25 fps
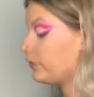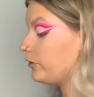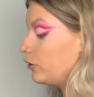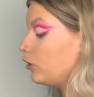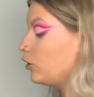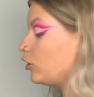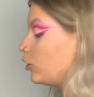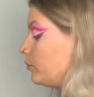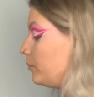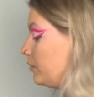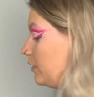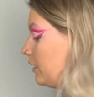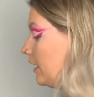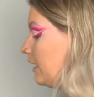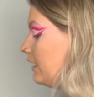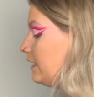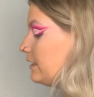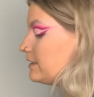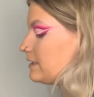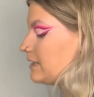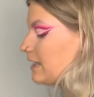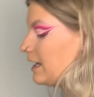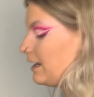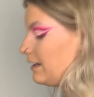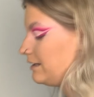took
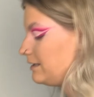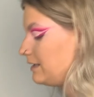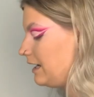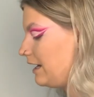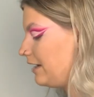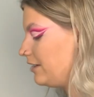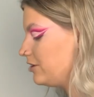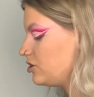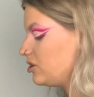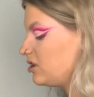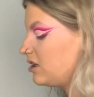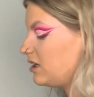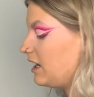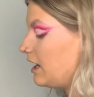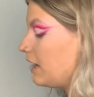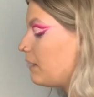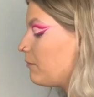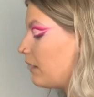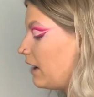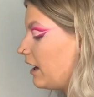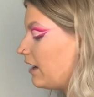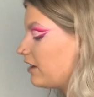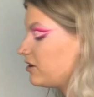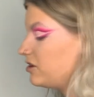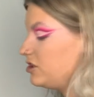place, and it actually
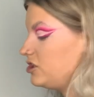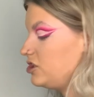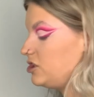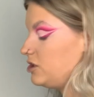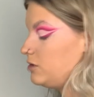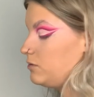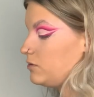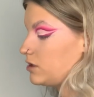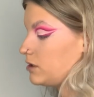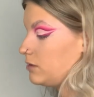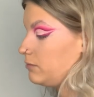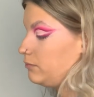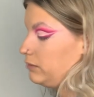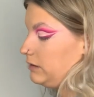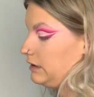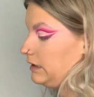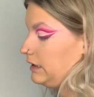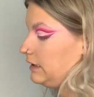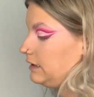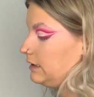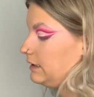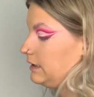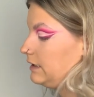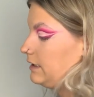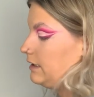came back that she was
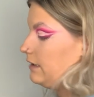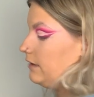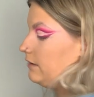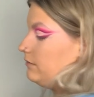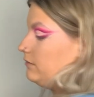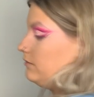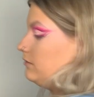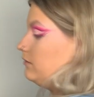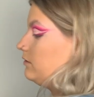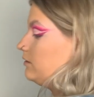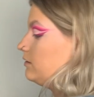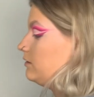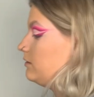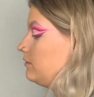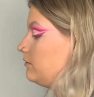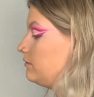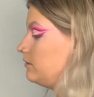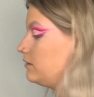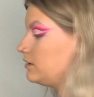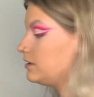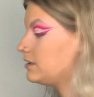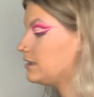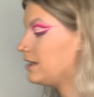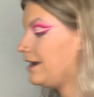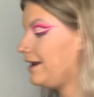completely
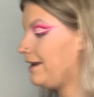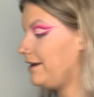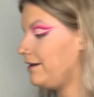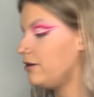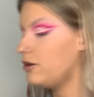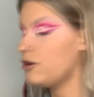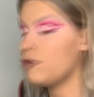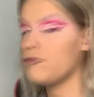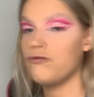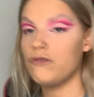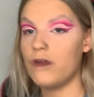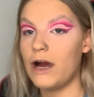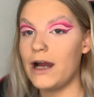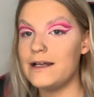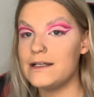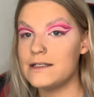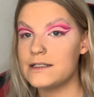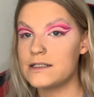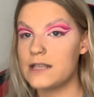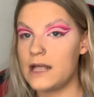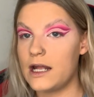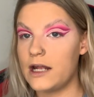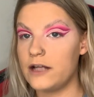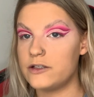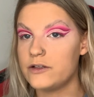in the right
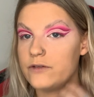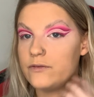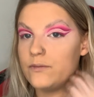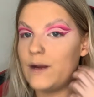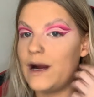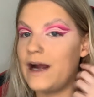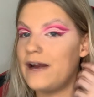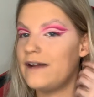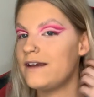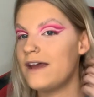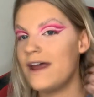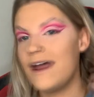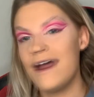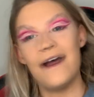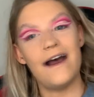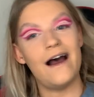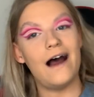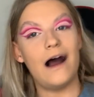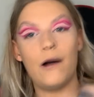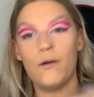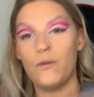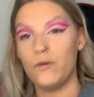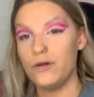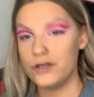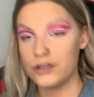state of mind.
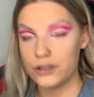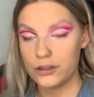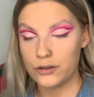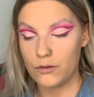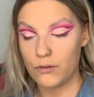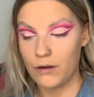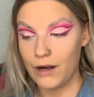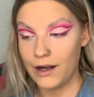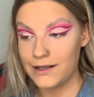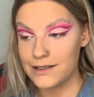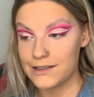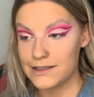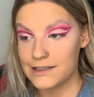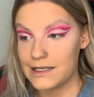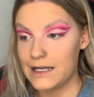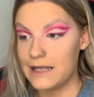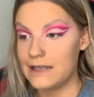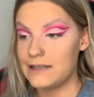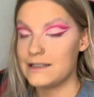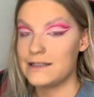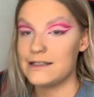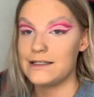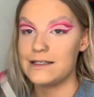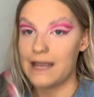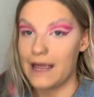I wouldn't quite
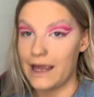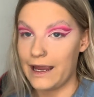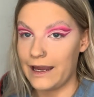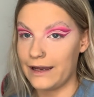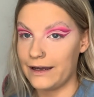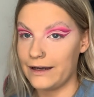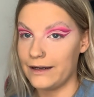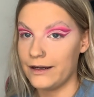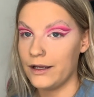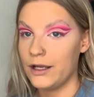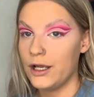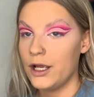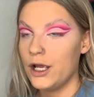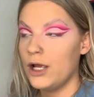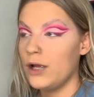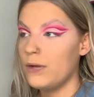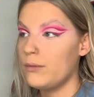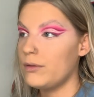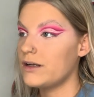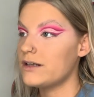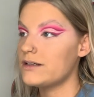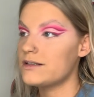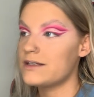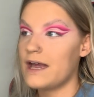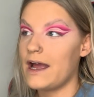say sane,
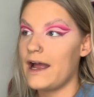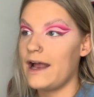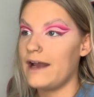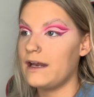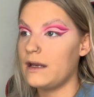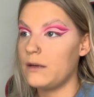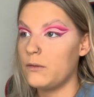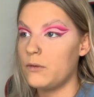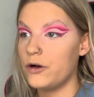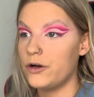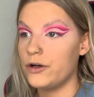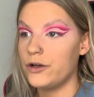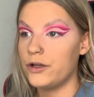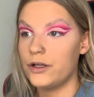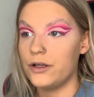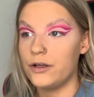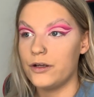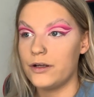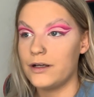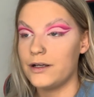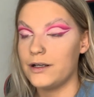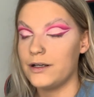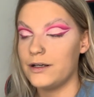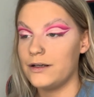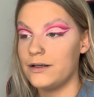because anyone
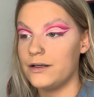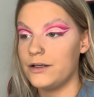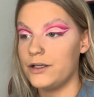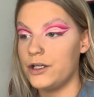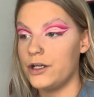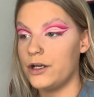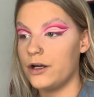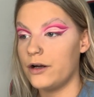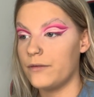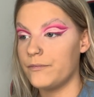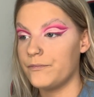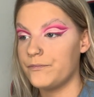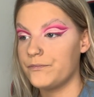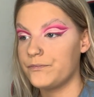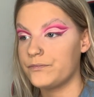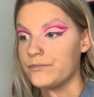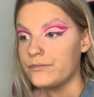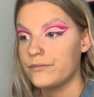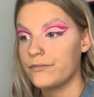who can, you know,